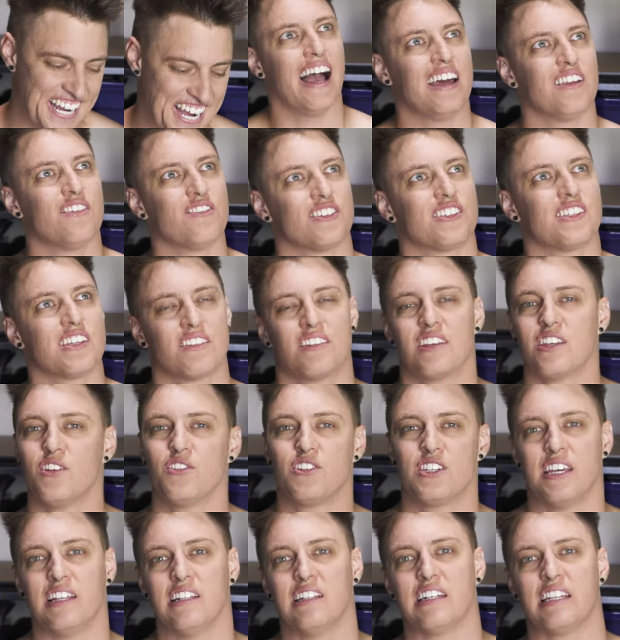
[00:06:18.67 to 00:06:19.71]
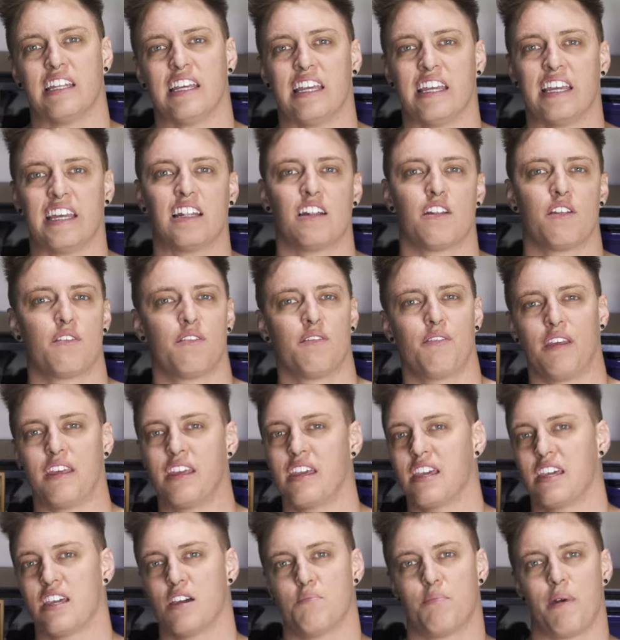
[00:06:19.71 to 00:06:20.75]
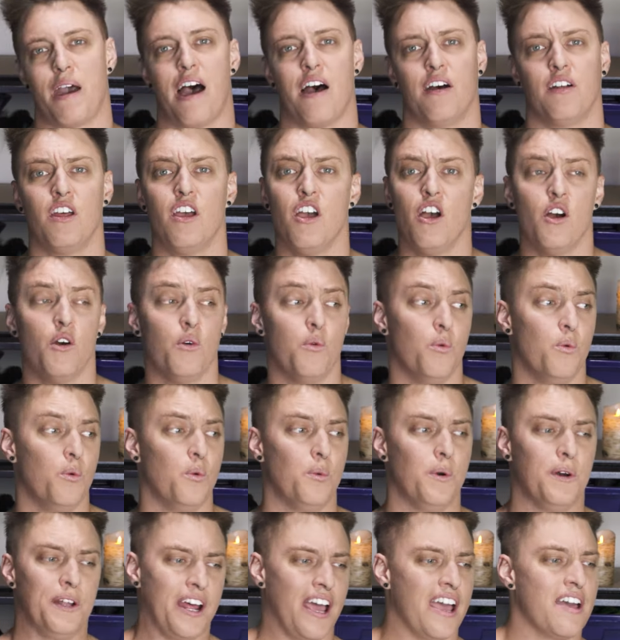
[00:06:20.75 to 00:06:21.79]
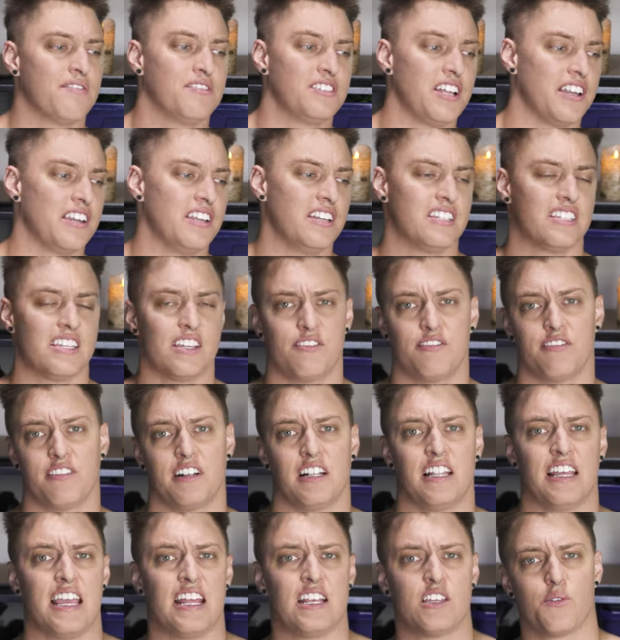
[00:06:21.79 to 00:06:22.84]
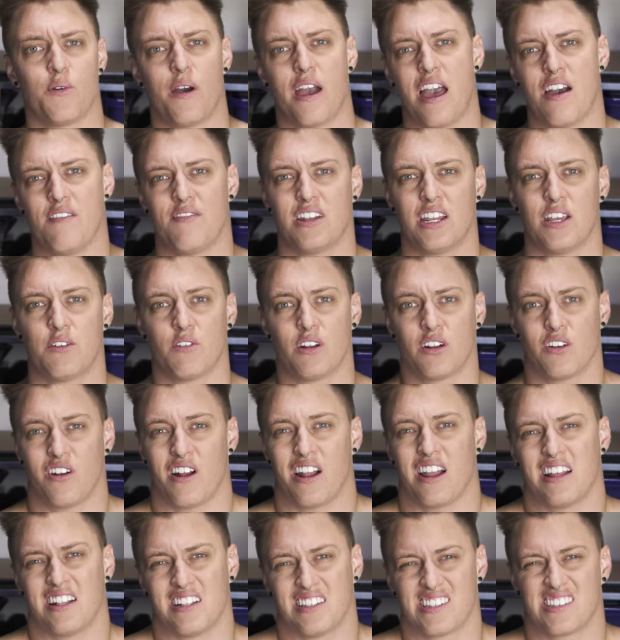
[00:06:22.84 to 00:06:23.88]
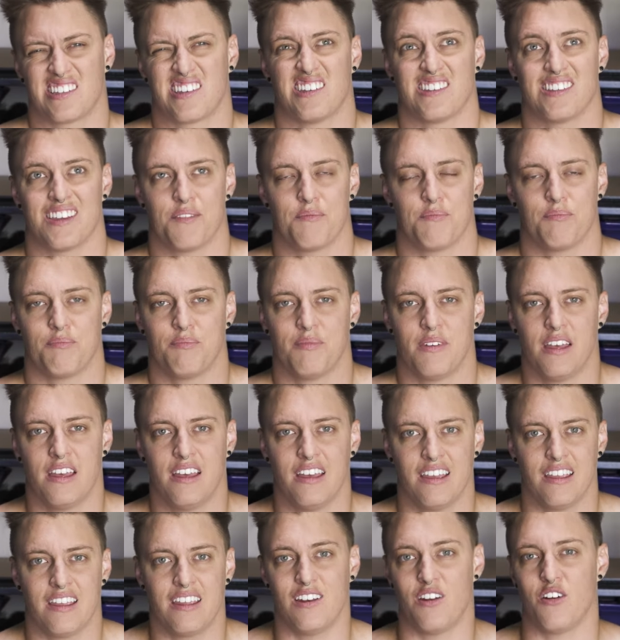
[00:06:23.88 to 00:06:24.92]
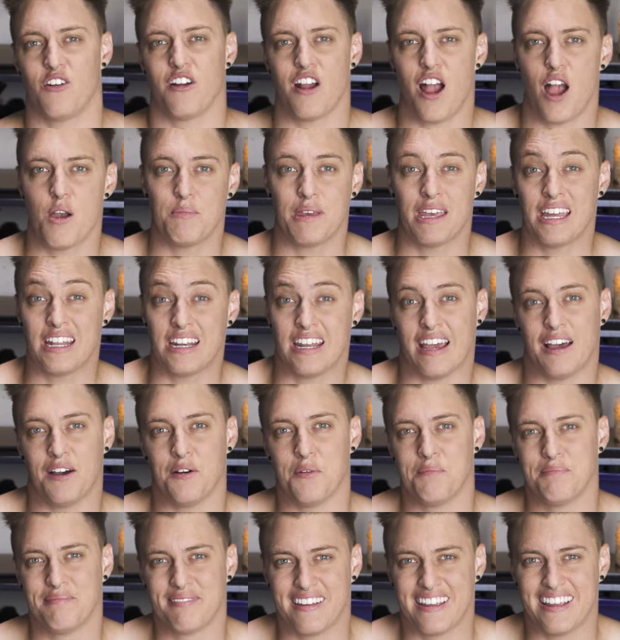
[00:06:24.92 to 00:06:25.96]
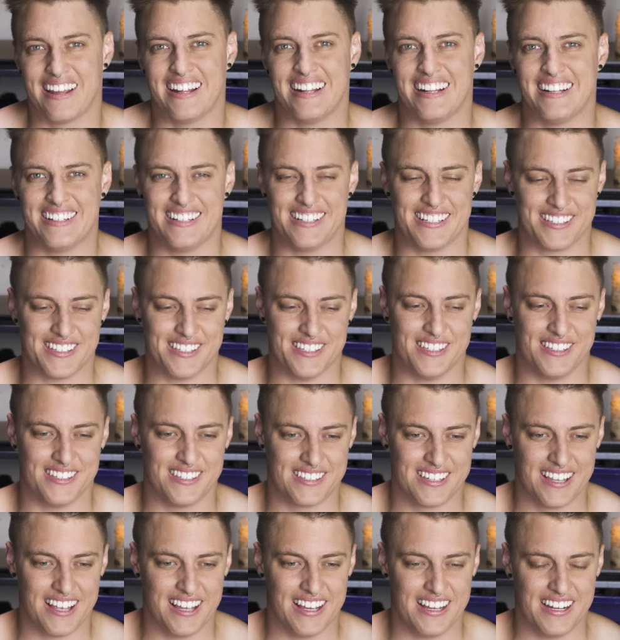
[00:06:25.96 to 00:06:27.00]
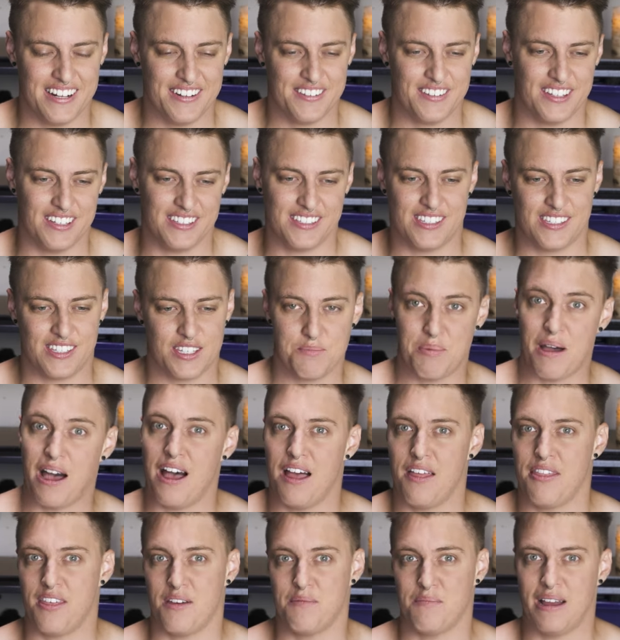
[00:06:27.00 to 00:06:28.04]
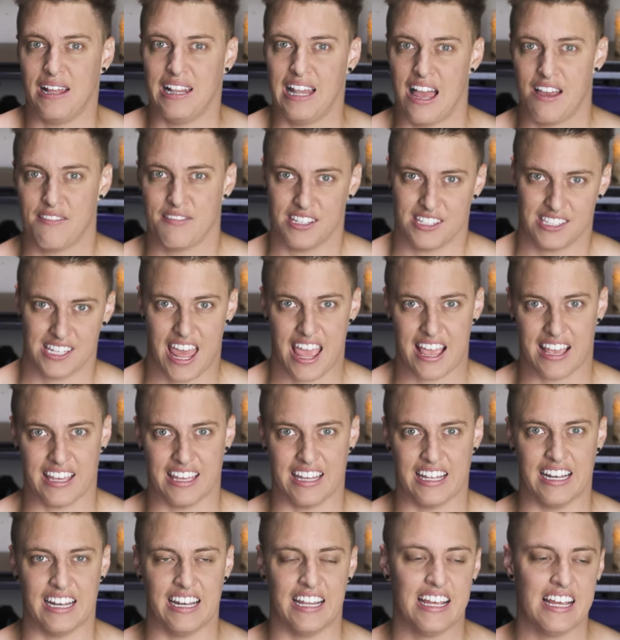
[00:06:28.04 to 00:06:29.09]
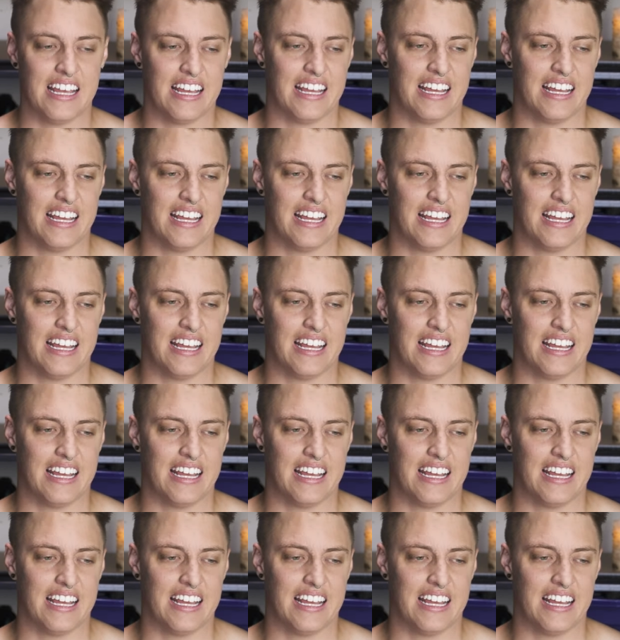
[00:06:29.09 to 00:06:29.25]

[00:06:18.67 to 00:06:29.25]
I don't see the utility in thinking about, would I have done it differently? Do I have any regrets? Because I'm, you know, I'm here now, and this is the path that my life has taken.